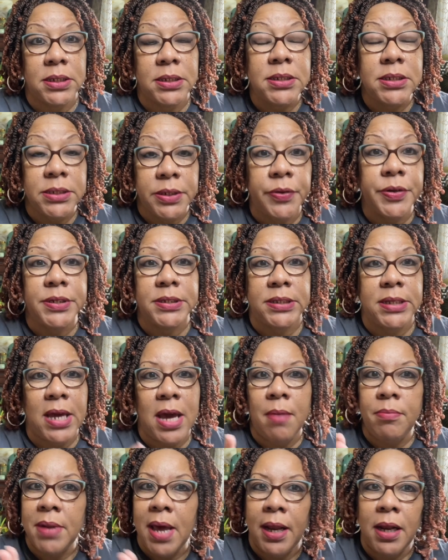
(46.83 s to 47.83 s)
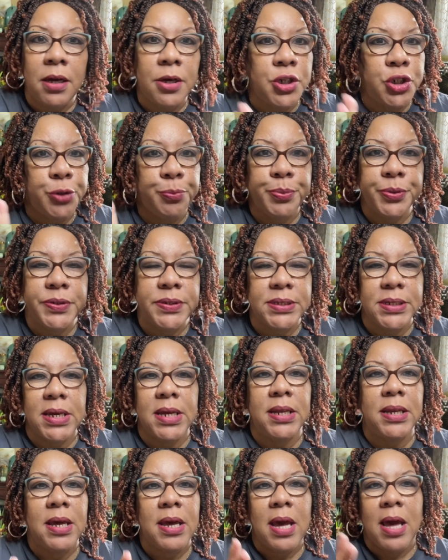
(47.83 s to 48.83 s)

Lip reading: Seriously, I'm not 100%.